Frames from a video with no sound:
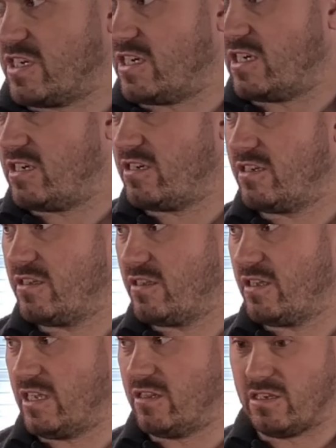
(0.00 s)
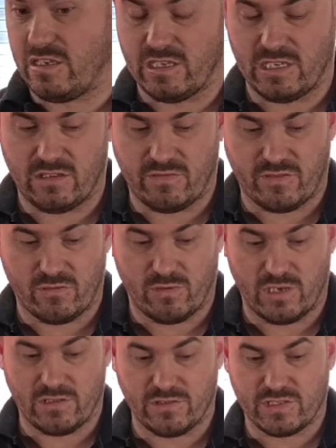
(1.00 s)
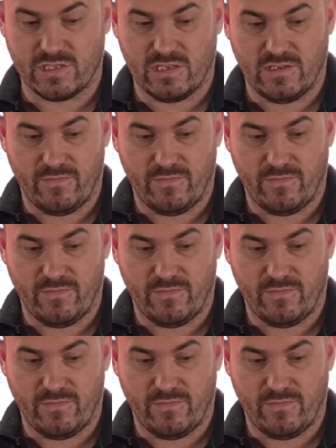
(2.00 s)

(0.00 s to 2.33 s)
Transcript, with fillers: are in the footwells,